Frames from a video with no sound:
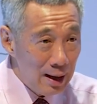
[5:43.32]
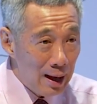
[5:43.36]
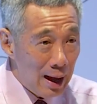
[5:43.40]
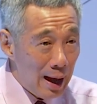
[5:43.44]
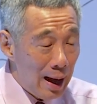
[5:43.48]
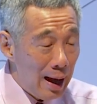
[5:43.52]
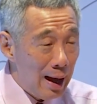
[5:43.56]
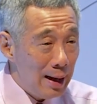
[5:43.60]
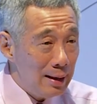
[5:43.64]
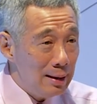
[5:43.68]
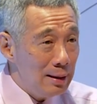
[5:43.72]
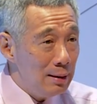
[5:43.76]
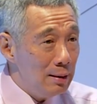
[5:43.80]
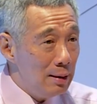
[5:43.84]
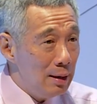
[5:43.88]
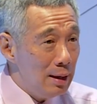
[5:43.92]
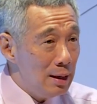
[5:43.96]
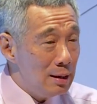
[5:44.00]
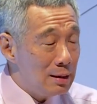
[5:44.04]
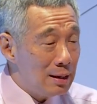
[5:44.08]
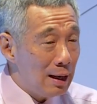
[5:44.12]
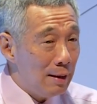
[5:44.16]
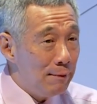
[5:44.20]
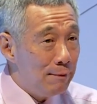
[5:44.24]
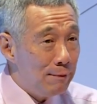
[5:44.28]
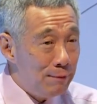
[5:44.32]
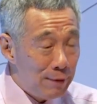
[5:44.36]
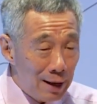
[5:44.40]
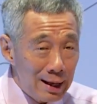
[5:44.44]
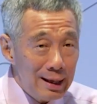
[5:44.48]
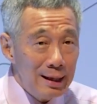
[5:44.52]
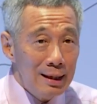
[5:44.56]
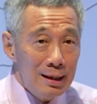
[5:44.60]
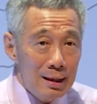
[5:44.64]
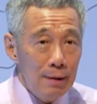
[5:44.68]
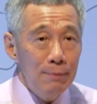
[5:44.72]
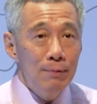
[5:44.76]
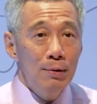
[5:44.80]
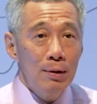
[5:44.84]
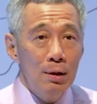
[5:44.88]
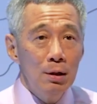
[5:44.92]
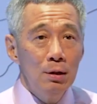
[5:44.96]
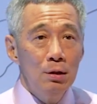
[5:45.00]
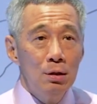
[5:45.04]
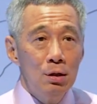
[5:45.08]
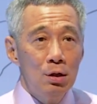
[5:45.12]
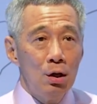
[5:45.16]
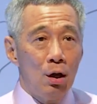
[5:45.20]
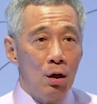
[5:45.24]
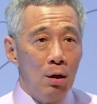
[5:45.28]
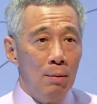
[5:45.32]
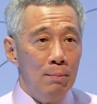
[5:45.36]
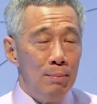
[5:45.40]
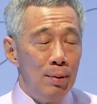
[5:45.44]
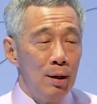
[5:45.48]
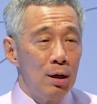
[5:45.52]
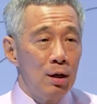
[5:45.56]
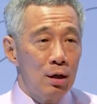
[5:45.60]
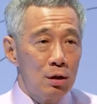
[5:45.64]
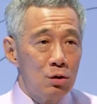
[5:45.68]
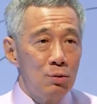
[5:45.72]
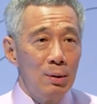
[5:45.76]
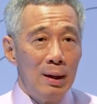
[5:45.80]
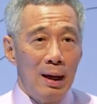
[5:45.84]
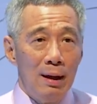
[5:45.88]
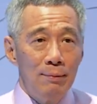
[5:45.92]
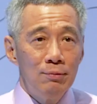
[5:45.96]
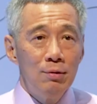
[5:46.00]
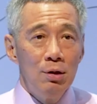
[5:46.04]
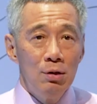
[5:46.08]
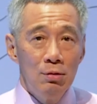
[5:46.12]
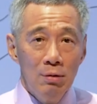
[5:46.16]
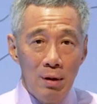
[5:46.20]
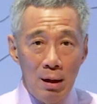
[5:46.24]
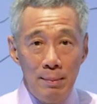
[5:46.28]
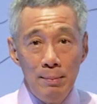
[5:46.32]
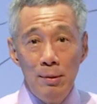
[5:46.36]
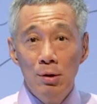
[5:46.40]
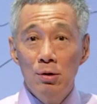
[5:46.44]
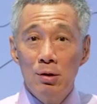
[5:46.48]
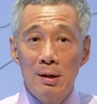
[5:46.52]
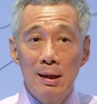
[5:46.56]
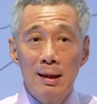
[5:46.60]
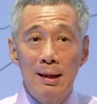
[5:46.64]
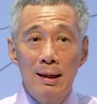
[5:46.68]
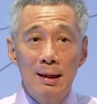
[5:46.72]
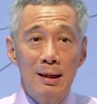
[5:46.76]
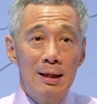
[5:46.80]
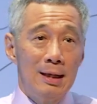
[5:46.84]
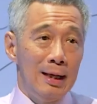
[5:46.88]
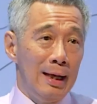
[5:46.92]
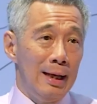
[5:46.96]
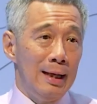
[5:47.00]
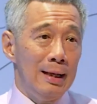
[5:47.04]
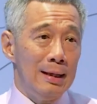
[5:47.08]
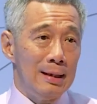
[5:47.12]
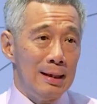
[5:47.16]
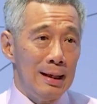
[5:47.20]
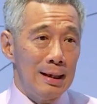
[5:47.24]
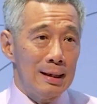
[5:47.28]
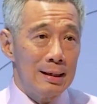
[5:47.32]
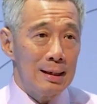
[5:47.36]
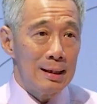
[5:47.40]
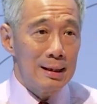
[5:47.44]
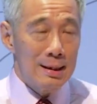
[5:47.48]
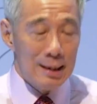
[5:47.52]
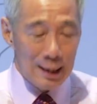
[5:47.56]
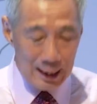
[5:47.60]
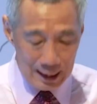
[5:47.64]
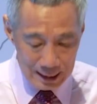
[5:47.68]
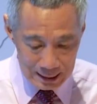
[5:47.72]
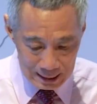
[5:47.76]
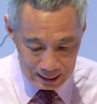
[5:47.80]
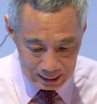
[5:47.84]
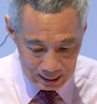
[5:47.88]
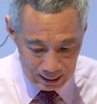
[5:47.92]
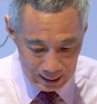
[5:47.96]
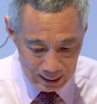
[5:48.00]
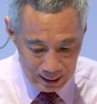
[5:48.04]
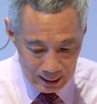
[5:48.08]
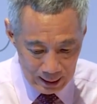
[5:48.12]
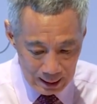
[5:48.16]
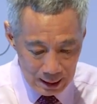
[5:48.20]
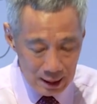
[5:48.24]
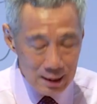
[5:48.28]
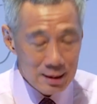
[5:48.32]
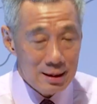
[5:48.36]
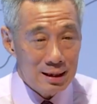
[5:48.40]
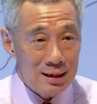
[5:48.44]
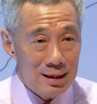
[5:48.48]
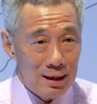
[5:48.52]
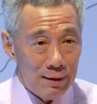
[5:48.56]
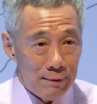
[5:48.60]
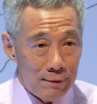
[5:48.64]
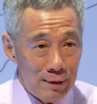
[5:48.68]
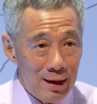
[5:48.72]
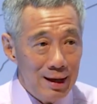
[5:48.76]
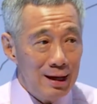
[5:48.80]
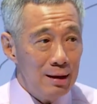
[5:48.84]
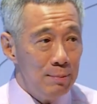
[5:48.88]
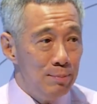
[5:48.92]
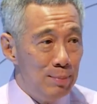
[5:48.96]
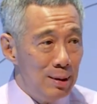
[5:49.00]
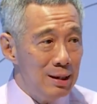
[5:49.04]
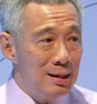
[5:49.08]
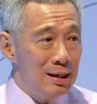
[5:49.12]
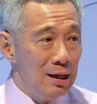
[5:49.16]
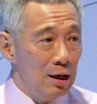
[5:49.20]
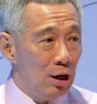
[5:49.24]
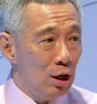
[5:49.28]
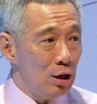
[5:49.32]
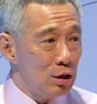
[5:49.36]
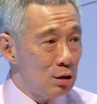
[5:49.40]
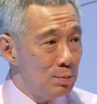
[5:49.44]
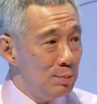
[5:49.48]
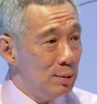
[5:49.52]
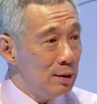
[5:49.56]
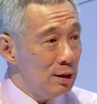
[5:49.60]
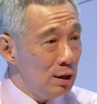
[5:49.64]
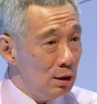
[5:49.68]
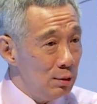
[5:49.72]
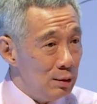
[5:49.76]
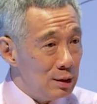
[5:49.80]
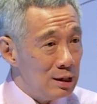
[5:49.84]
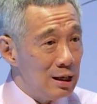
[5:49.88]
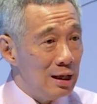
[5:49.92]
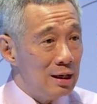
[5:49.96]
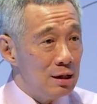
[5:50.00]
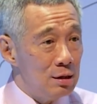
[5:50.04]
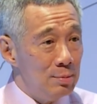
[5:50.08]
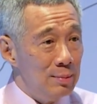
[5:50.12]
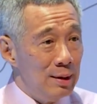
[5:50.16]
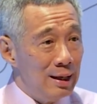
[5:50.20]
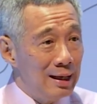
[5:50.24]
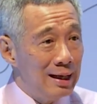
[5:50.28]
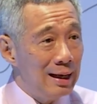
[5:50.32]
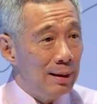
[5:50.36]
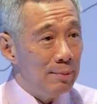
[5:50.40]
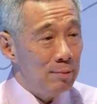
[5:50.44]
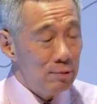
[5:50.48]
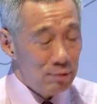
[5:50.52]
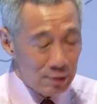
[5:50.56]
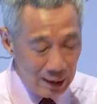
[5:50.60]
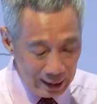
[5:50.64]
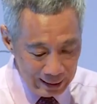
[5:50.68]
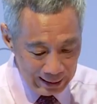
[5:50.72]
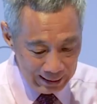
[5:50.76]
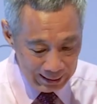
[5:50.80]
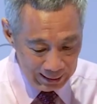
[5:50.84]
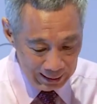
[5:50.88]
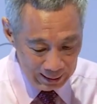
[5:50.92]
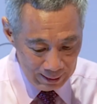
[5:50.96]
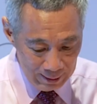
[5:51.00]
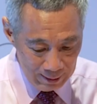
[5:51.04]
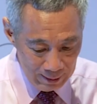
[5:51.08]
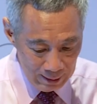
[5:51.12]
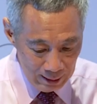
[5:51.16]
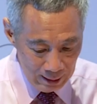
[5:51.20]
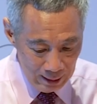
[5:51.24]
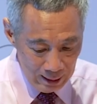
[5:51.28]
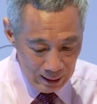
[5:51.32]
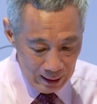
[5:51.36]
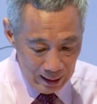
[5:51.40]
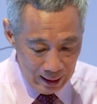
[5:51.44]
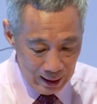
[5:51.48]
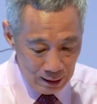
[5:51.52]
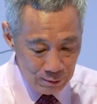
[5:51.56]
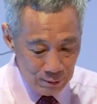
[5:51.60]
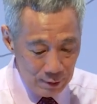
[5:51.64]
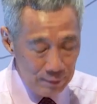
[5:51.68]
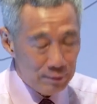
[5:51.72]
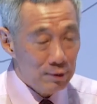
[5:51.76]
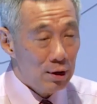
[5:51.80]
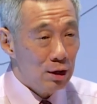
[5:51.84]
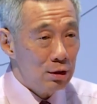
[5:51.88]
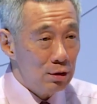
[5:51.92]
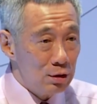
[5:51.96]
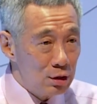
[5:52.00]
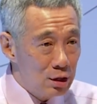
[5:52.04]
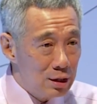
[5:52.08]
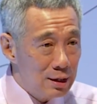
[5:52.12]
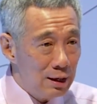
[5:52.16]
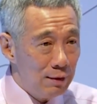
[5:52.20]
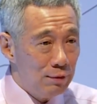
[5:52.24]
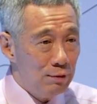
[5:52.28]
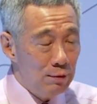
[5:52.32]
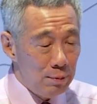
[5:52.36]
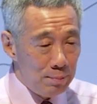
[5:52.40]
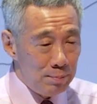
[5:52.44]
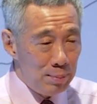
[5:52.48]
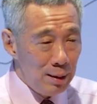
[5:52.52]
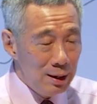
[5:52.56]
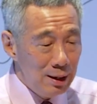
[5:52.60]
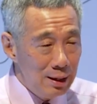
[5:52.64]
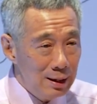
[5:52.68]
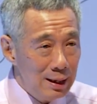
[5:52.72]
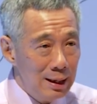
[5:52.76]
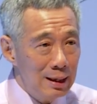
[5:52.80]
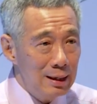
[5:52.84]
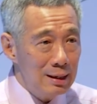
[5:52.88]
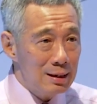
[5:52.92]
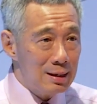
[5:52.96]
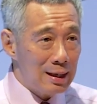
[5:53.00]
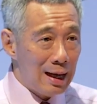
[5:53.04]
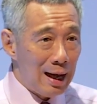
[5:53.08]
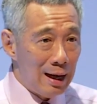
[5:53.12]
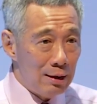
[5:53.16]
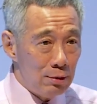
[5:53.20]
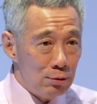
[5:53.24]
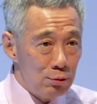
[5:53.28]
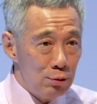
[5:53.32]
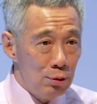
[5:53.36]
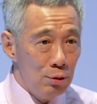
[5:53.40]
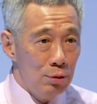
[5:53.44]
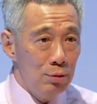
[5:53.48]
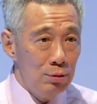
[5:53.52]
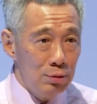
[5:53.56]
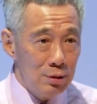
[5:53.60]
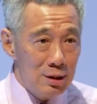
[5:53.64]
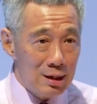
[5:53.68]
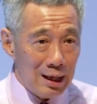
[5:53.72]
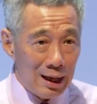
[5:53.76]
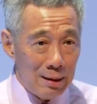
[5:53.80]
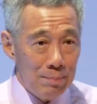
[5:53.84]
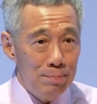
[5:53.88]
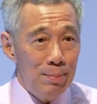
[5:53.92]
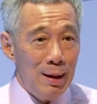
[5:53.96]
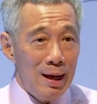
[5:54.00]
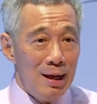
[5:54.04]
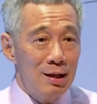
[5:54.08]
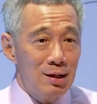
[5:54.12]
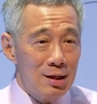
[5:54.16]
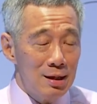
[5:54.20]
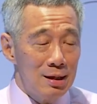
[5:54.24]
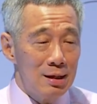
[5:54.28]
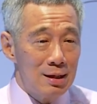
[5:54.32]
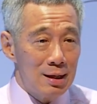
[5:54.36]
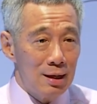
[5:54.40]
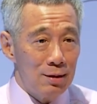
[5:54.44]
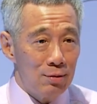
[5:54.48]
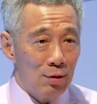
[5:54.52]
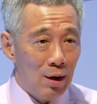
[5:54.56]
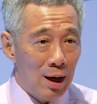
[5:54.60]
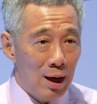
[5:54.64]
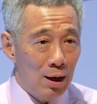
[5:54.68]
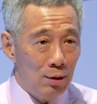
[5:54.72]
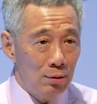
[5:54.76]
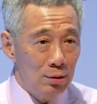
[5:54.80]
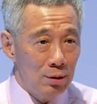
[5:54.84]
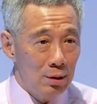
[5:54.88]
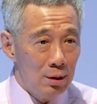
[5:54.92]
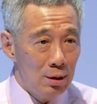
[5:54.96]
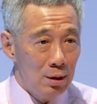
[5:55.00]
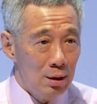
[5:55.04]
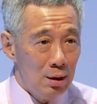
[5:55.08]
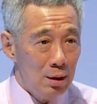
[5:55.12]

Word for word: and it's a very difficult job because we have to do a musical chairs exercise. This is a very busy hospital which has to be kept running. And we've got to shift buildings and roads and patients around